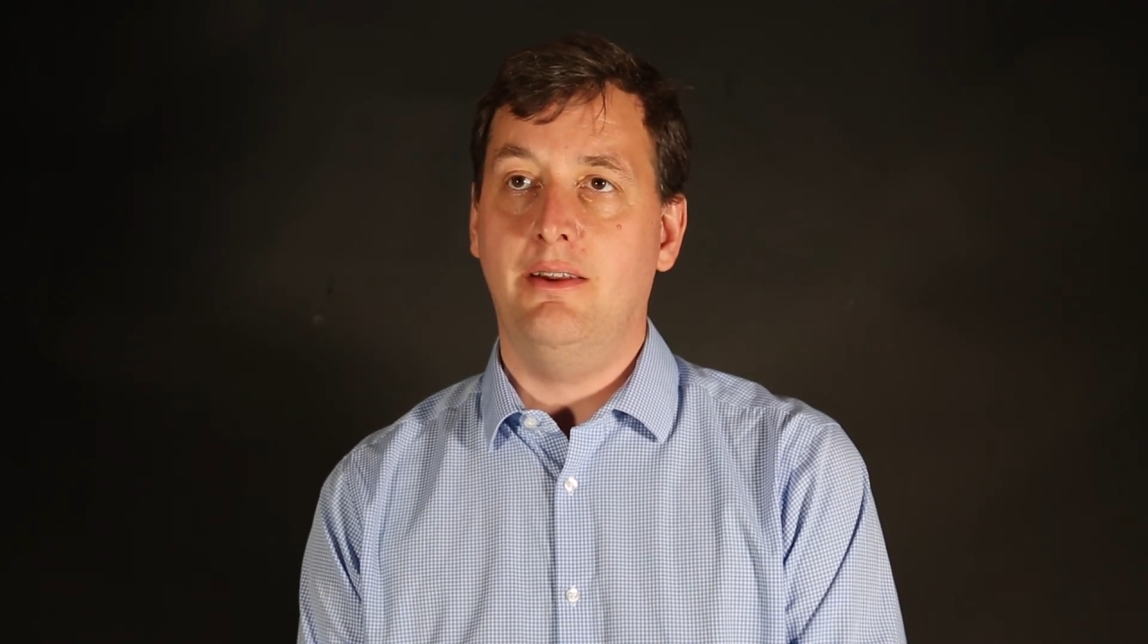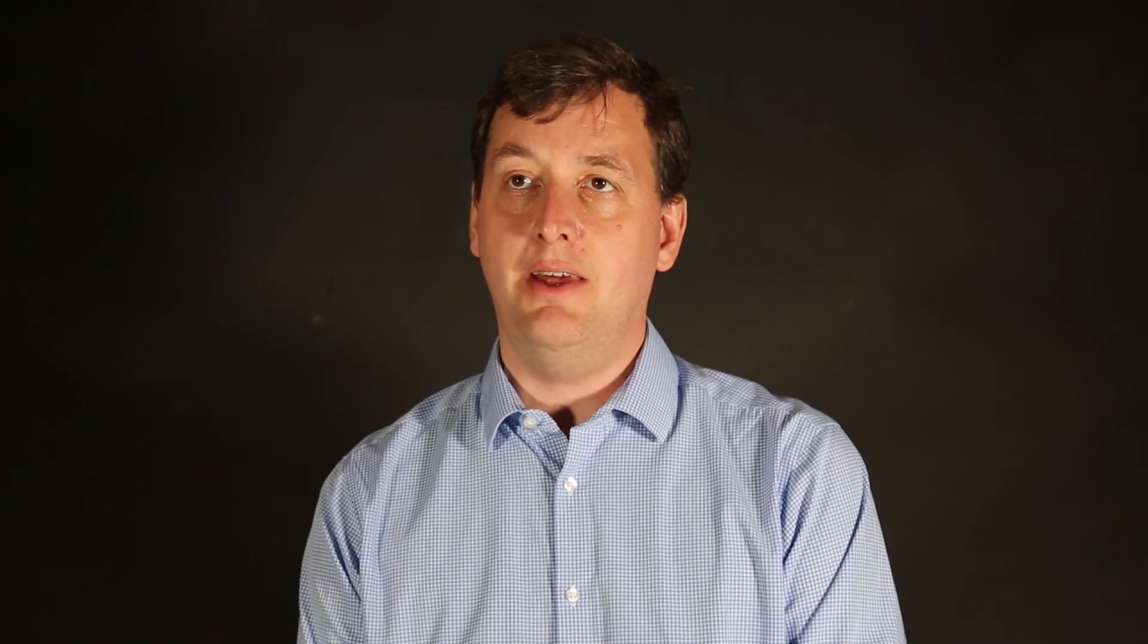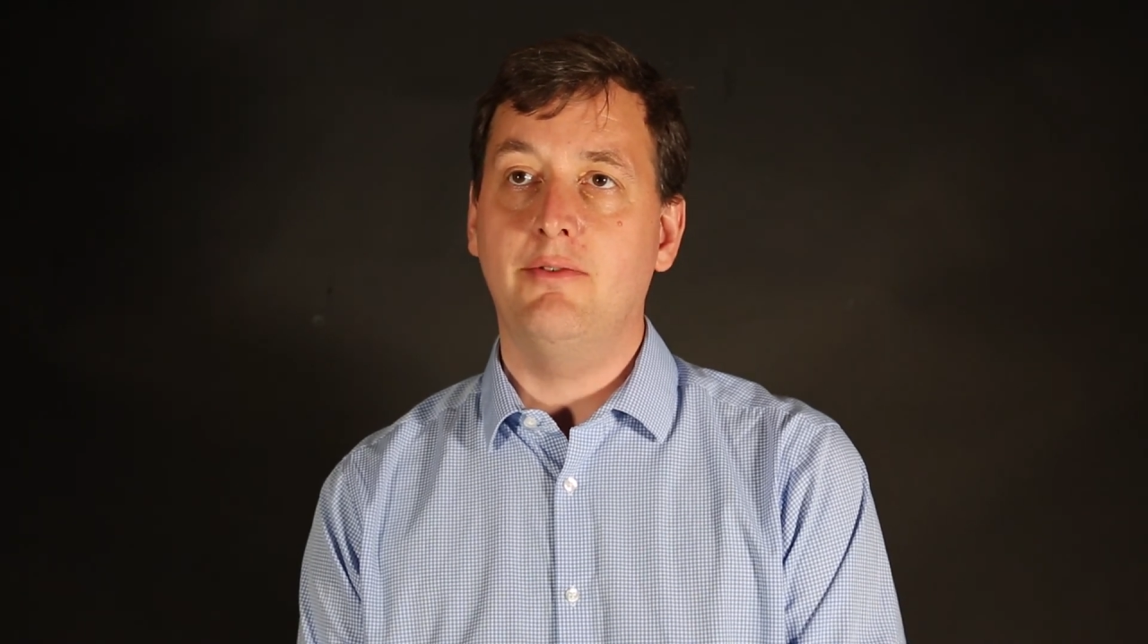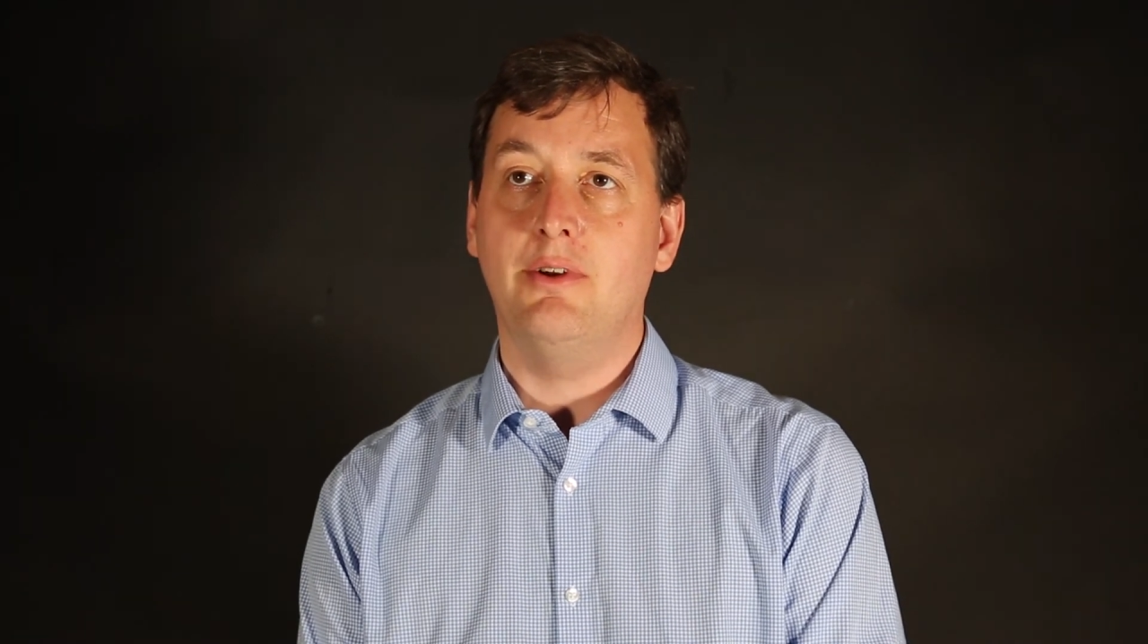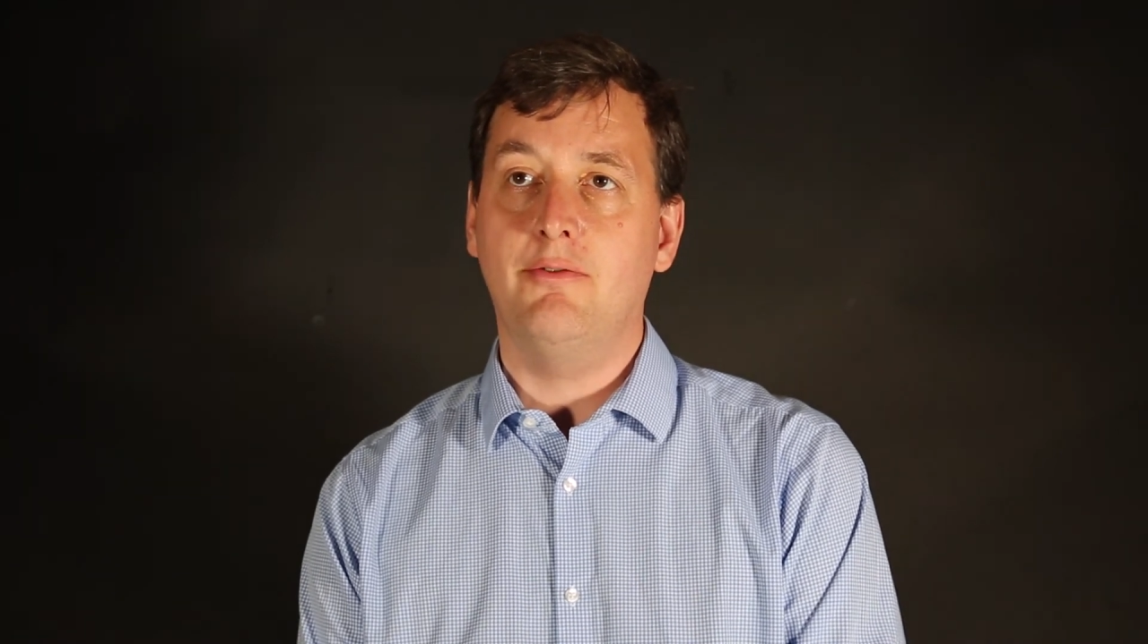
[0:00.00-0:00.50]

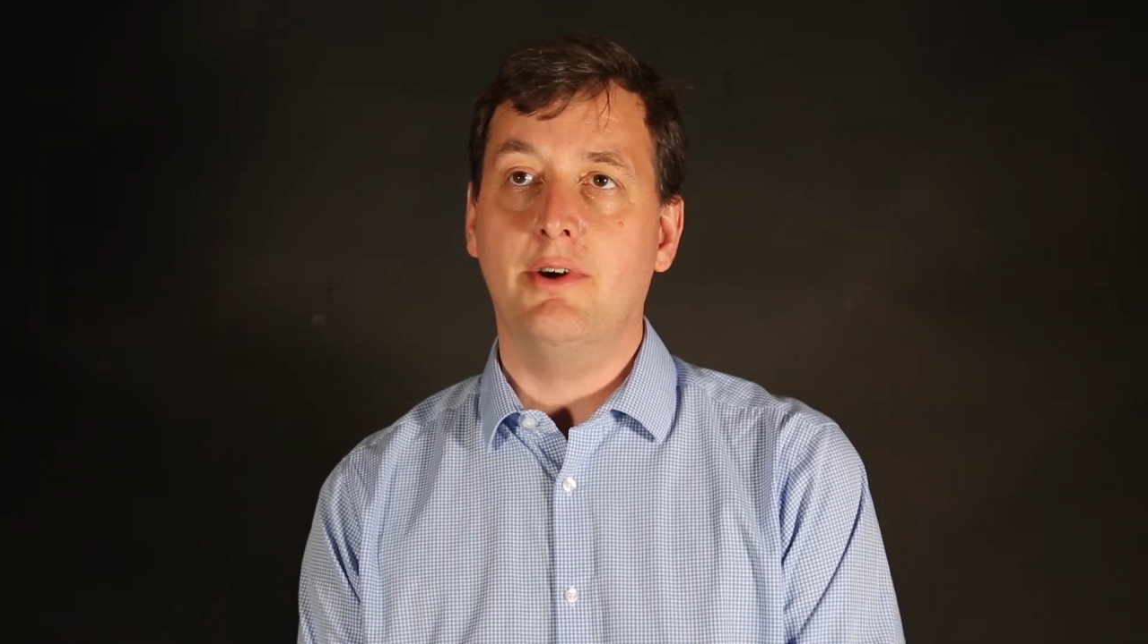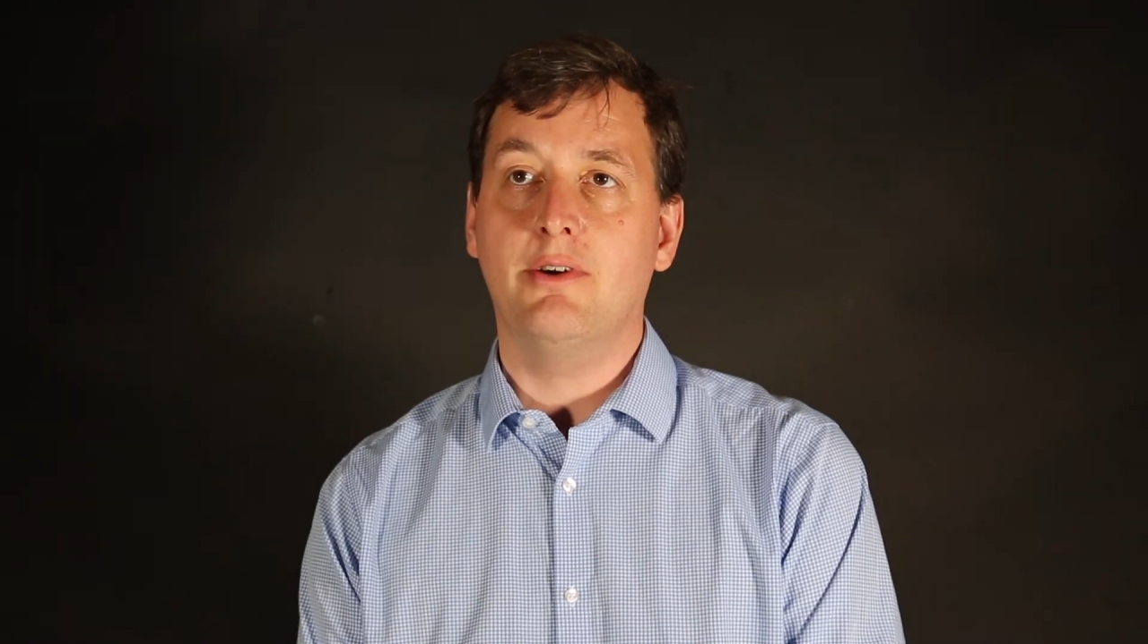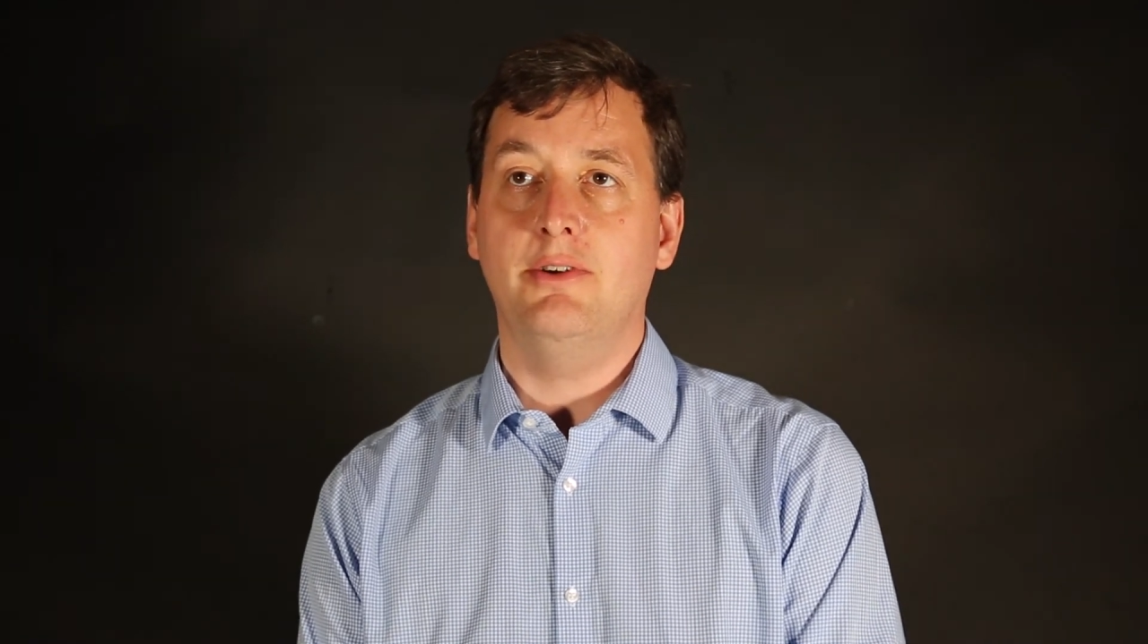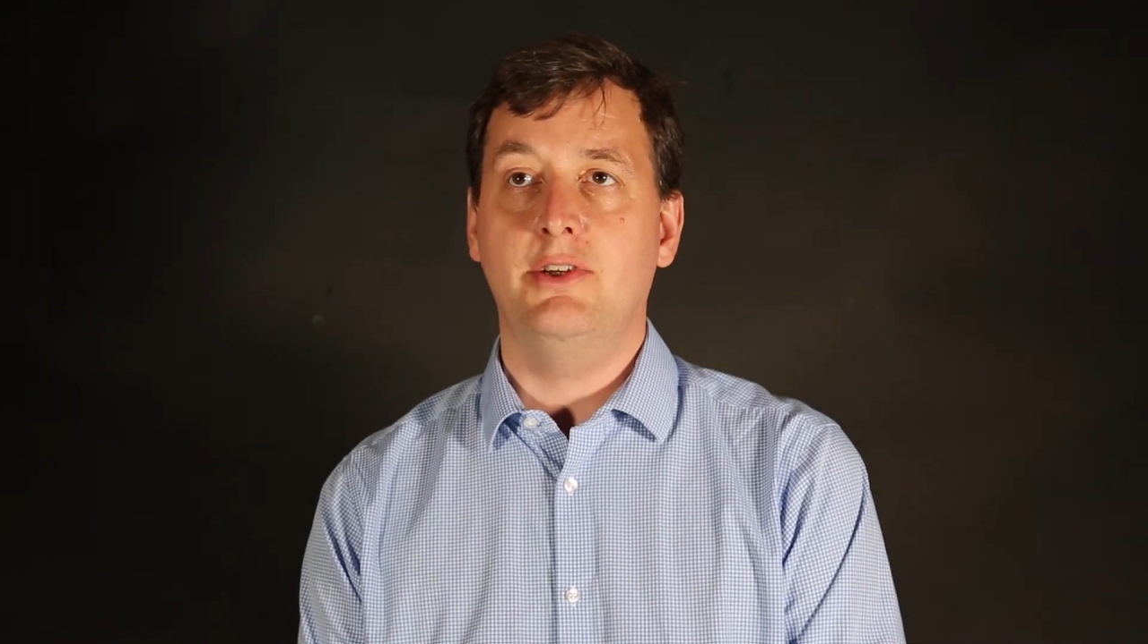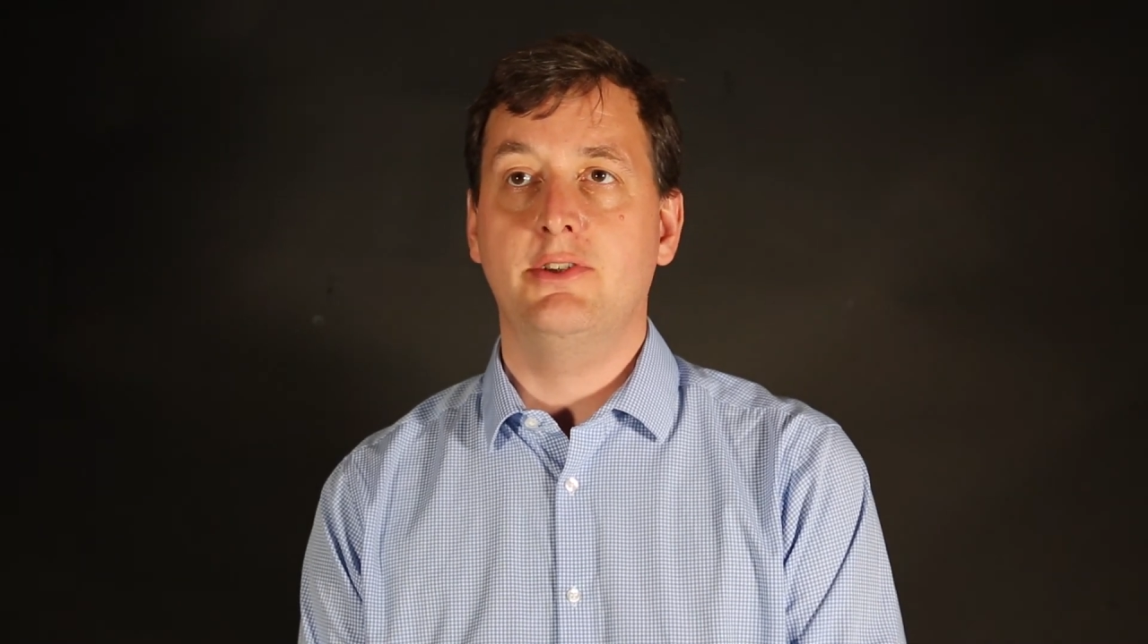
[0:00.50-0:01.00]
level of
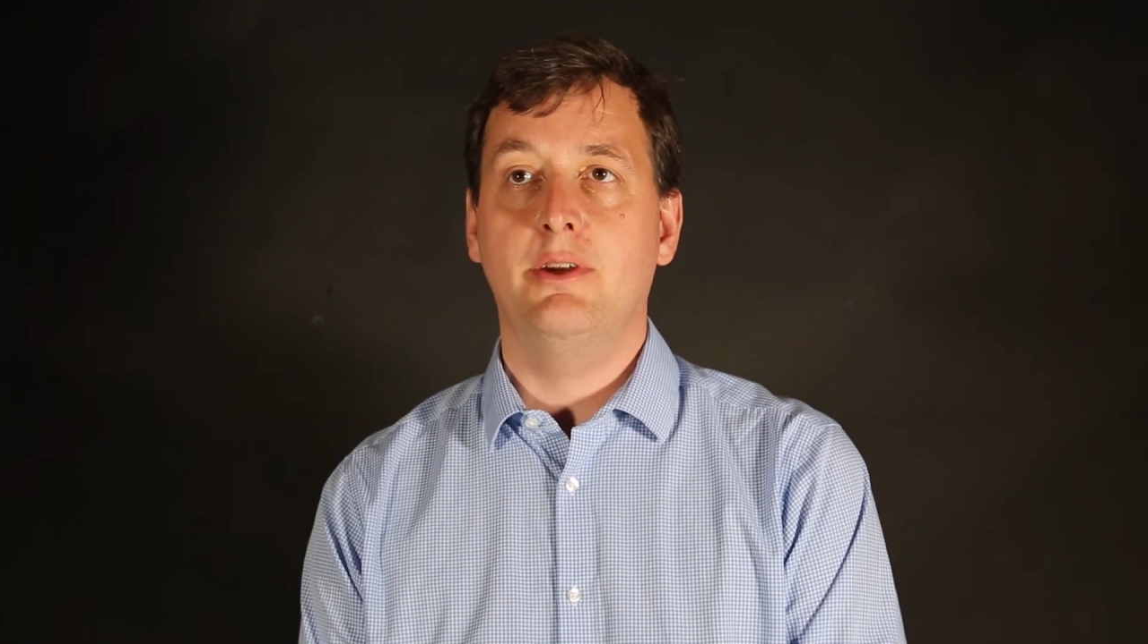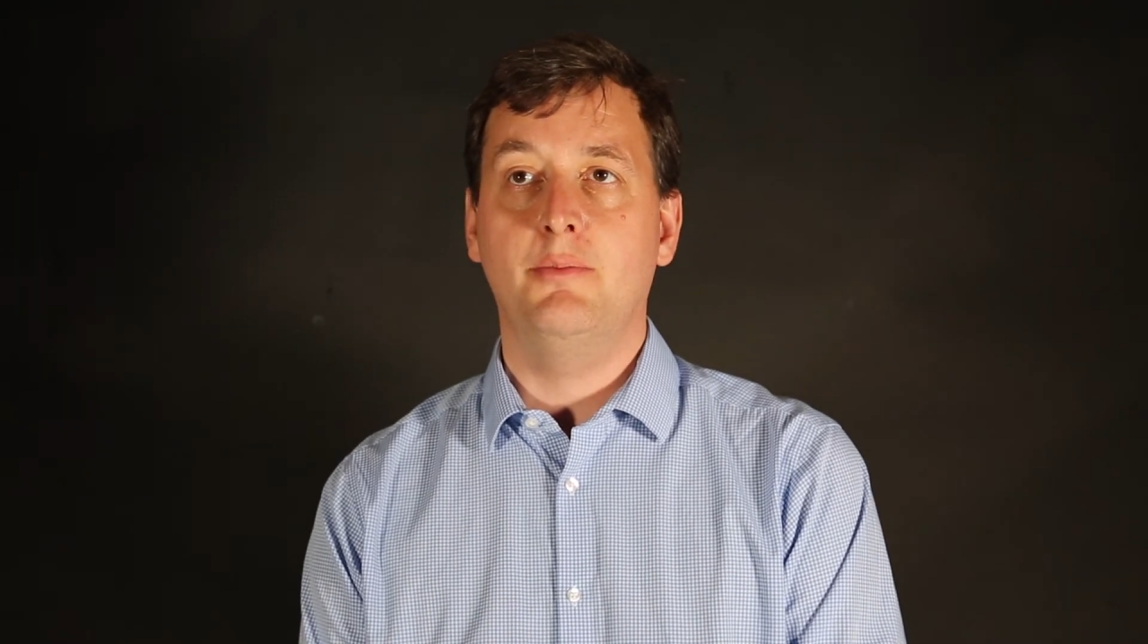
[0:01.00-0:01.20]
recognition